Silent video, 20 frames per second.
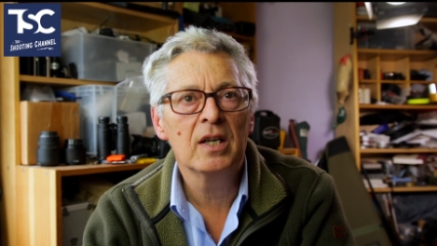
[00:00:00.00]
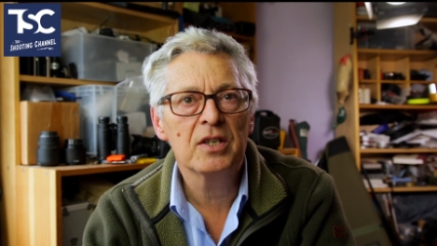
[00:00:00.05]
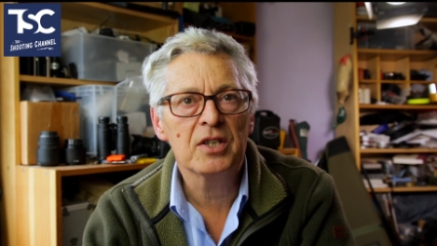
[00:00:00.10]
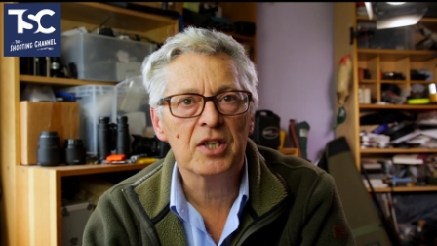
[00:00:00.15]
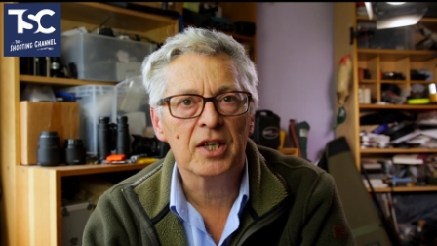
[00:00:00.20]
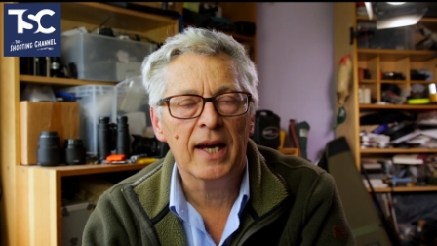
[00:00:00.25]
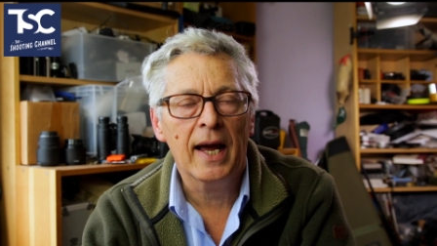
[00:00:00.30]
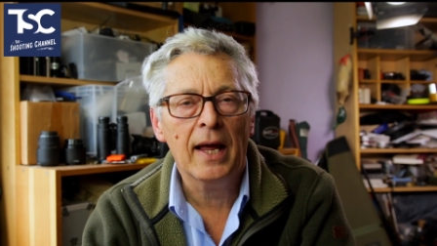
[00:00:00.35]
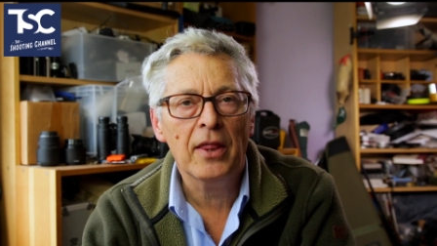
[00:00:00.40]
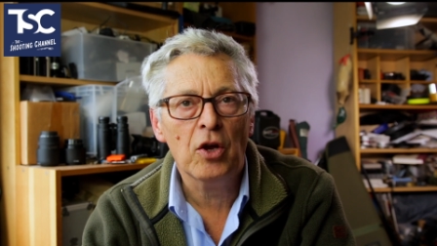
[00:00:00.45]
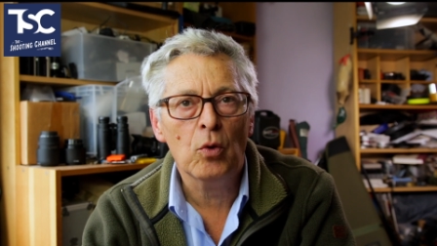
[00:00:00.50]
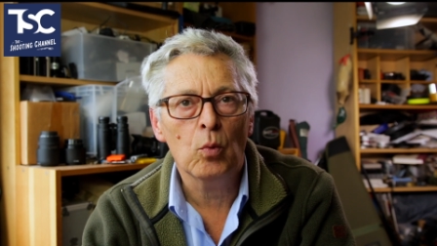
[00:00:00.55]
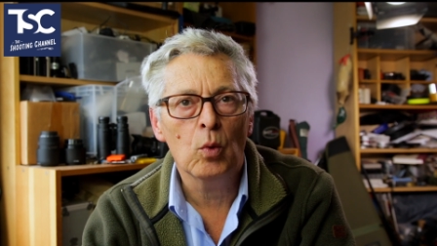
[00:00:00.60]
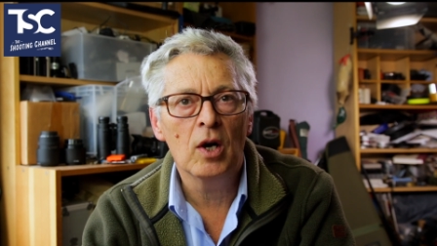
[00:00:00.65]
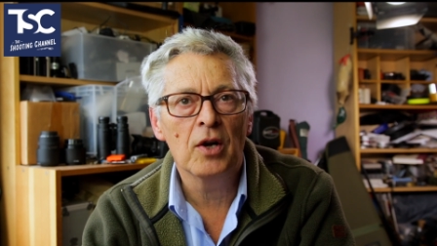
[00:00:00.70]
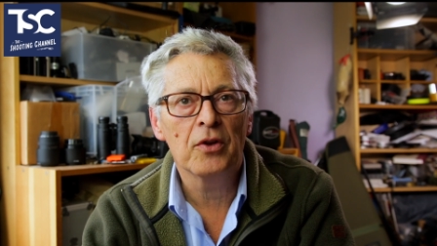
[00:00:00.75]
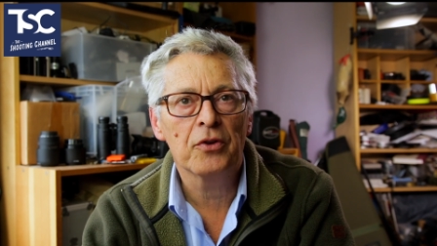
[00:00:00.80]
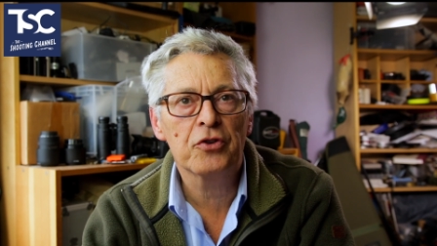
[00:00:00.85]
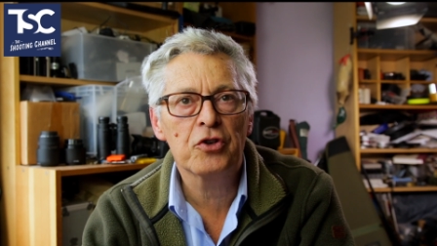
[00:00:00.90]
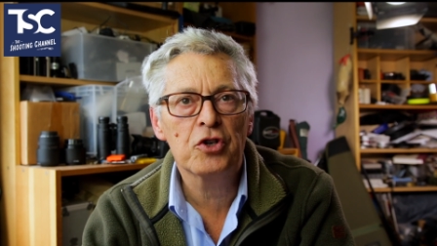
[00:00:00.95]
together
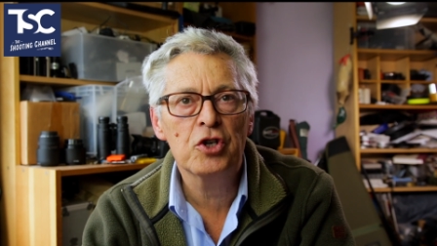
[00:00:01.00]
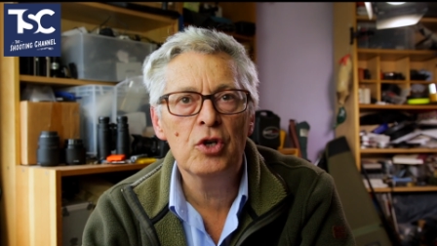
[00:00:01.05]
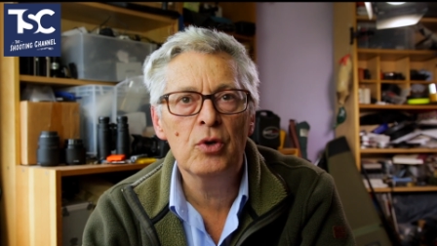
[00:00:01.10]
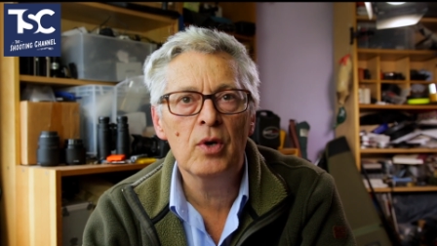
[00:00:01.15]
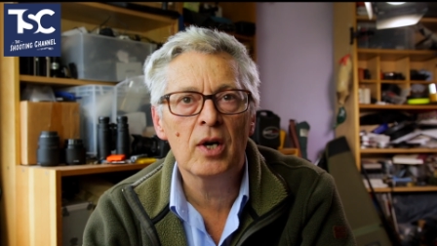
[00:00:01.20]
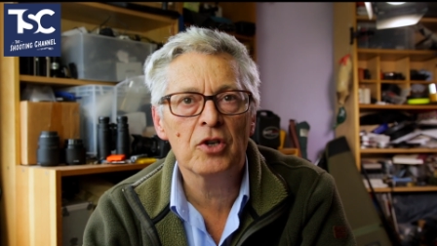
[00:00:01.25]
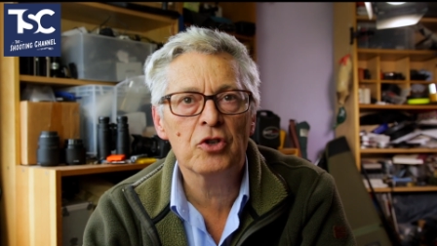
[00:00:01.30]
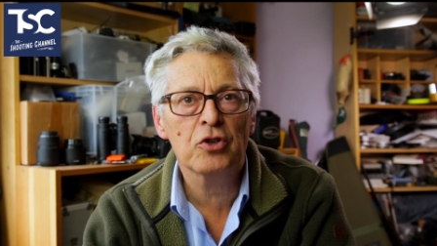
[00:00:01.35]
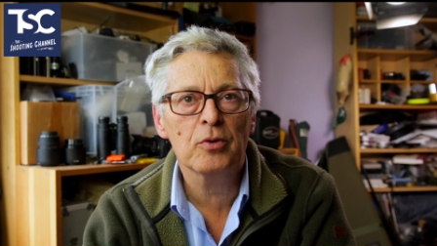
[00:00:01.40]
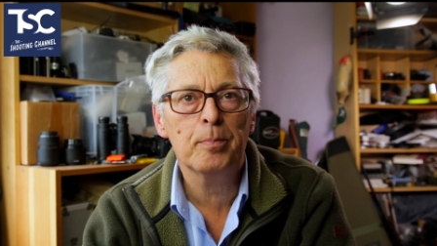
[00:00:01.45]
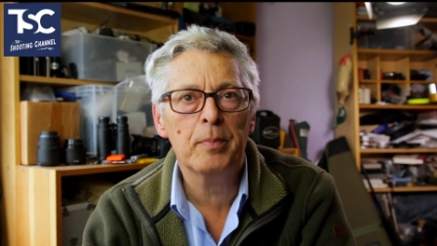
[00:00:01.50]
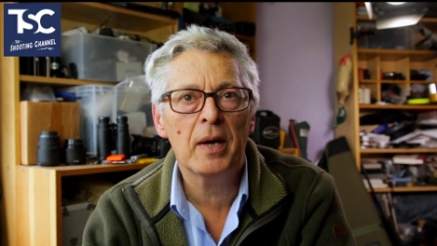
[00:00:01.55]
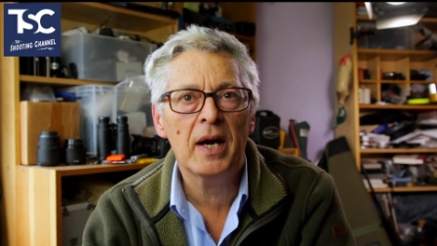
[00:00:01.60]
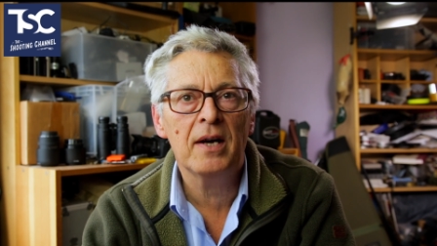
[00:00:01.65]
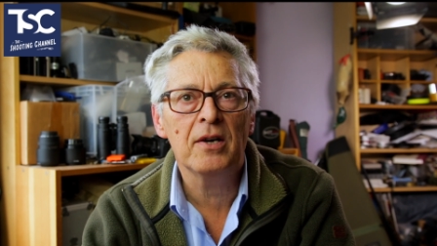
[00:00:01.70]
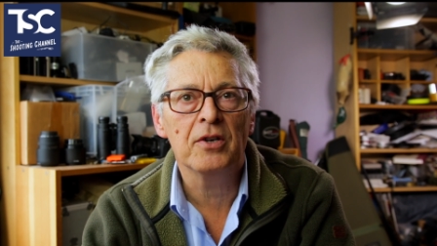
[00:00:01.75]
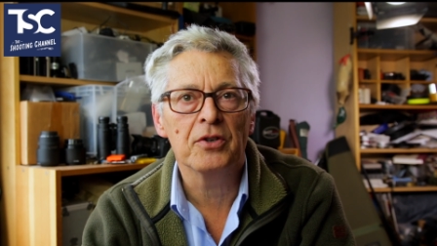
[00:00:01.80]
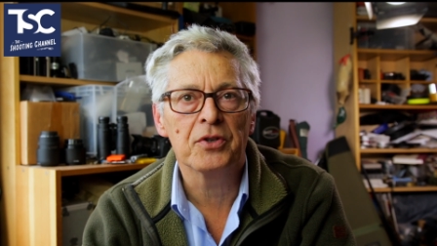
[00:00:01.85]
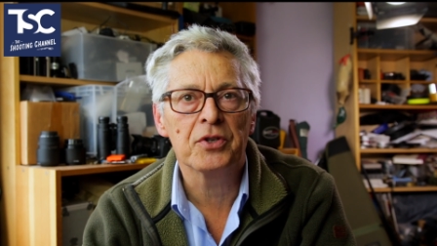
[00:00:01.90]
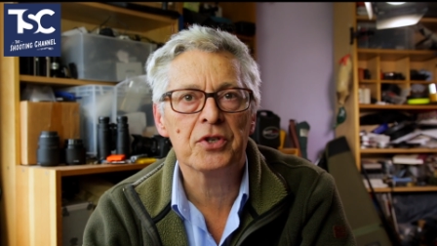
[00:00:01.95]
worth
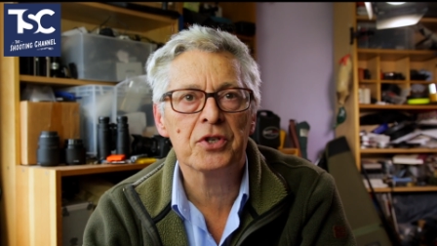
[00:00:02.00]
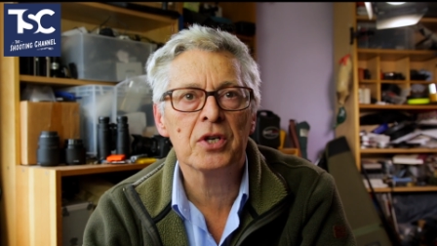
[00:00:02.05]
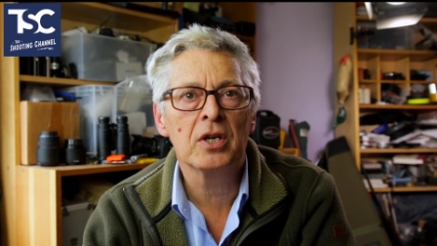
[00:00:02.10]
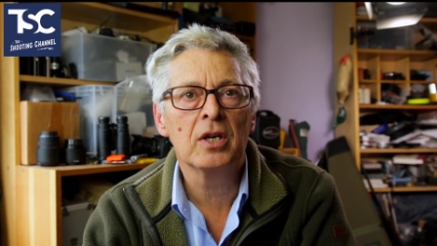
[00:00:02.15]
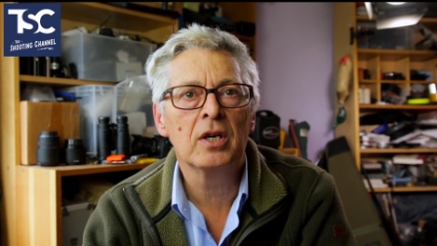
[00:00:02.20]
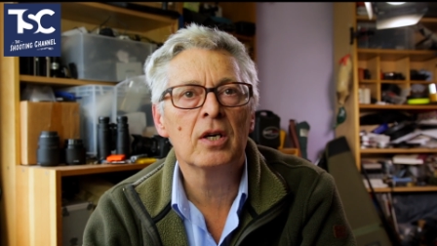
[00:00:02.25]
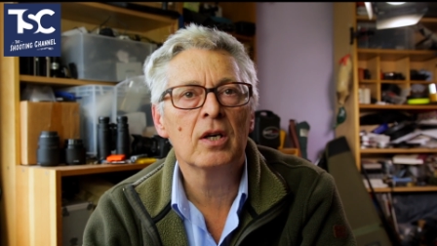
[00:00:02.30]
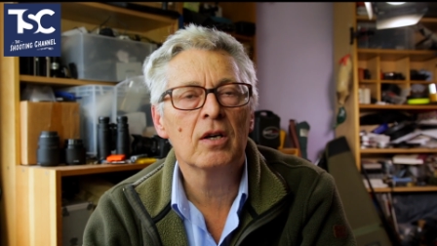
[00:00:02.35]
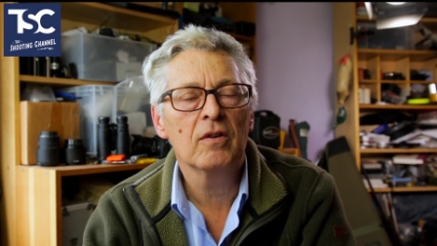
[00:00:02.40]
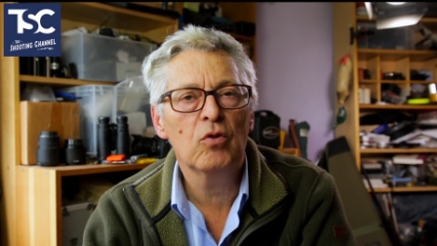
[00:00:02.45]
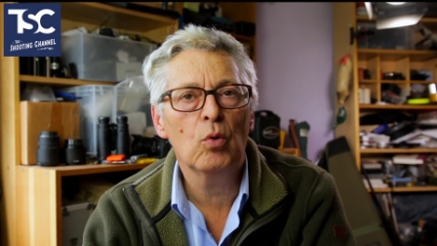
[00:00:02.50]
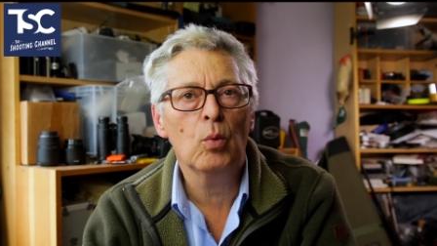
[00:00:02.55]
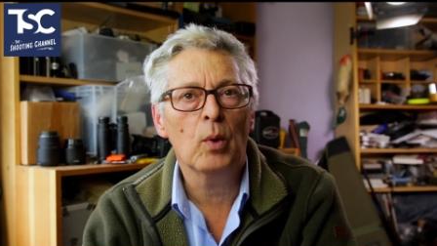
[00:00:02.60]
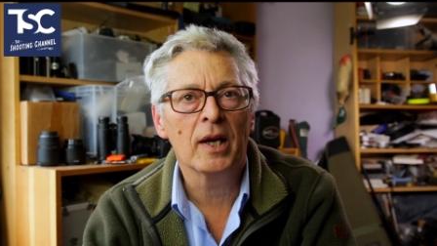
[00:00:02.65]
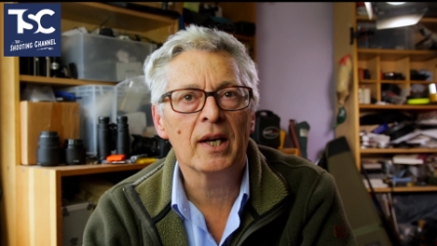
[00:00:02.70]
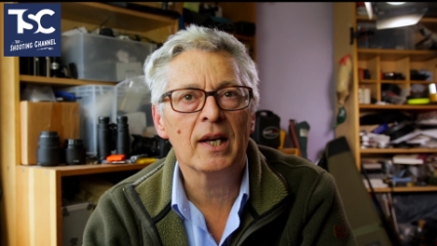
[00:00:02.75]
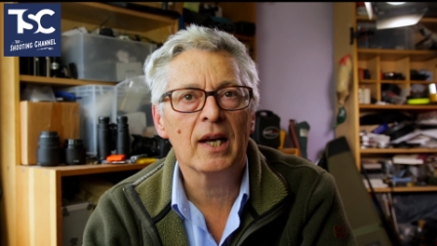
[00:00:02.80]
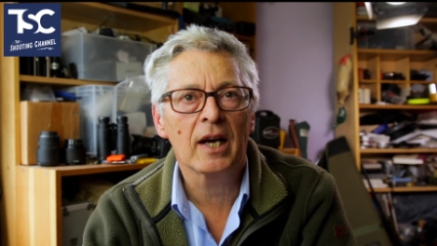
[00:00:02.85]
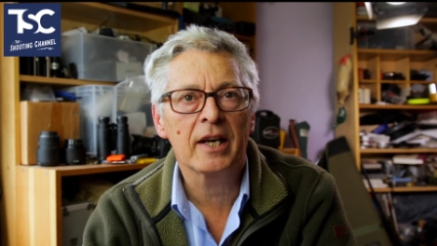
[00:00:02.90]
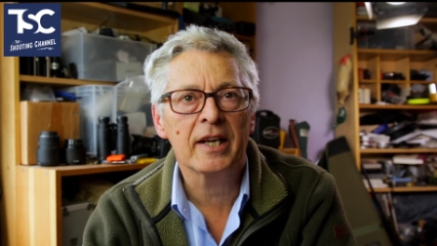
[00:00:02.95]
£200 for
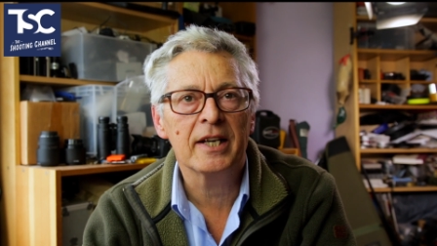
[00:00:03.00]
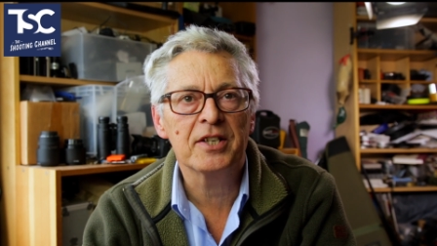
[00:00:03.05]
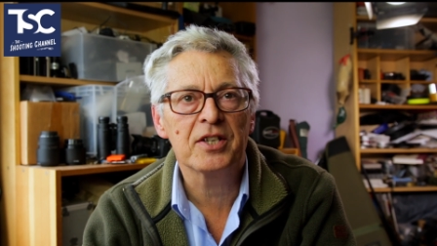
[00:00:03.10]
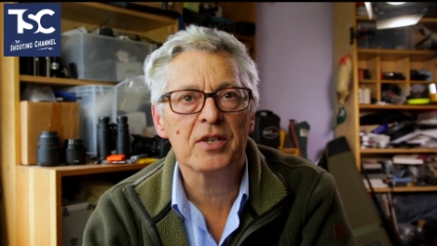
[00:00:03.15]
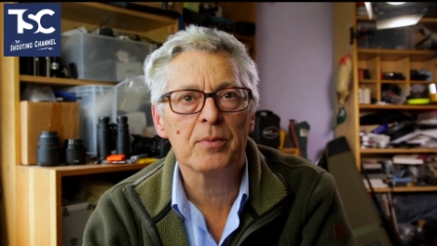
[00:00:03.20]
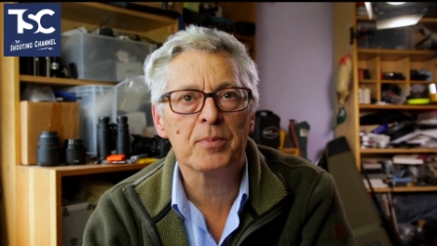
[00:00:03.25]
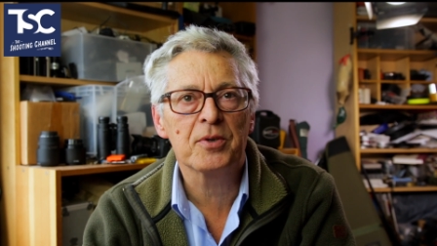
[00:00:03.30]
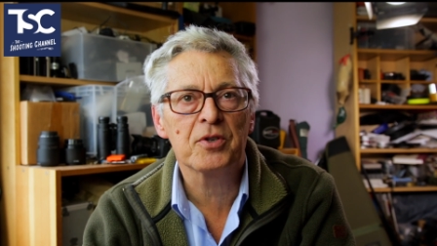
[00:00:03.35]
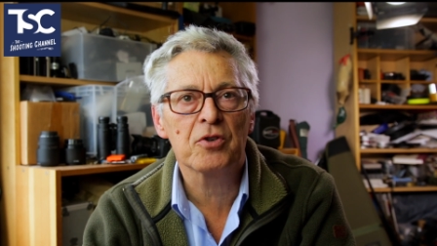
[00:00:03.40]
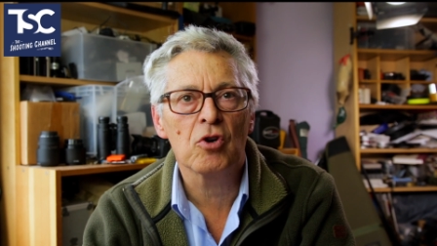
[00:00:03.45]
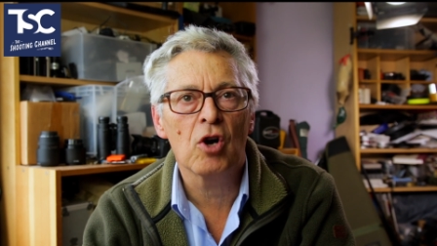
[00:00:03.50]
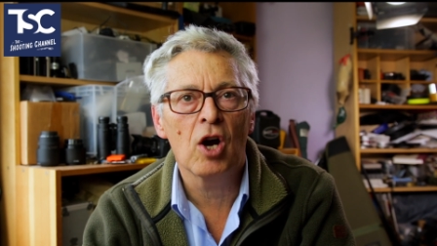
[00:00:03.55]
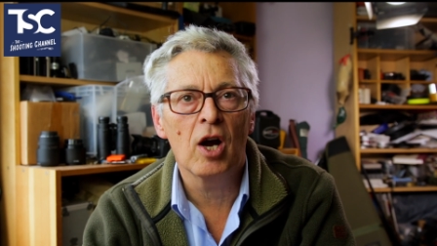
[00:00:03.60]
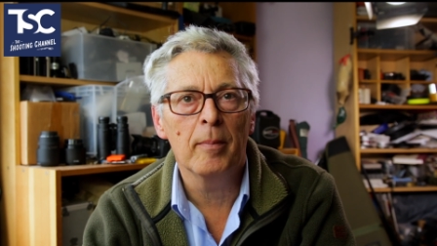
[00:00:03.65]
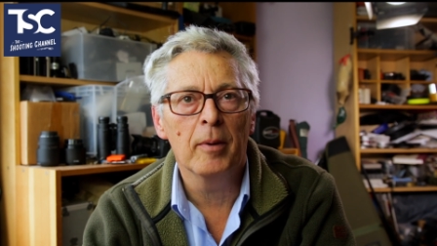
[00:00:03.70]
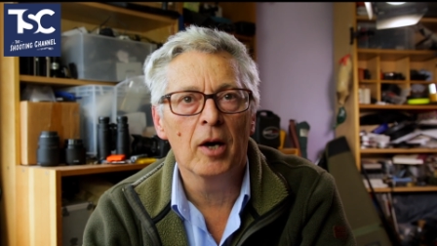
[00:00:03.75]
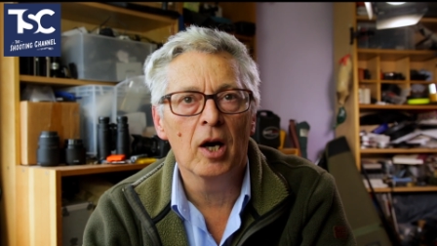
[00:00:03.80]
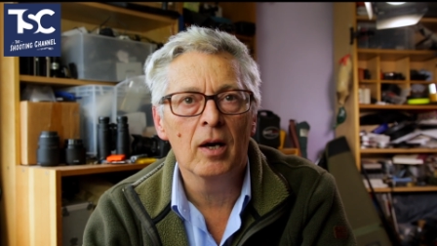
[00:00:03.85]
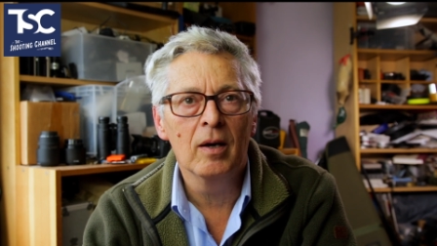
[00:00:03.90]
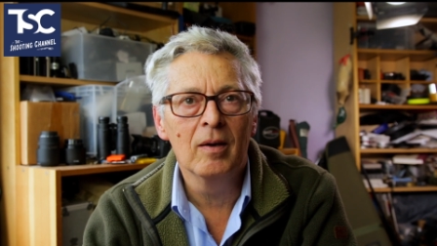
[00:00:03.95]
one lucky
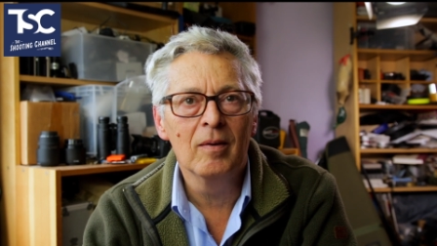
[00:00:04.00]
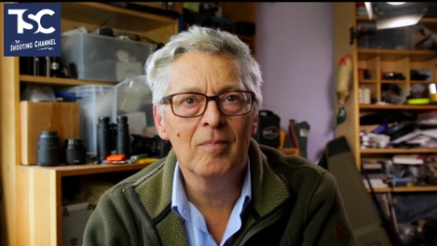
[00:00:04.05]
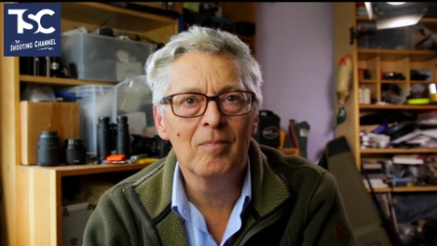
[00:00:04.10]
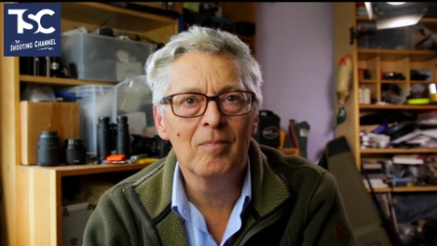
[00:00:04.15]
subscriber.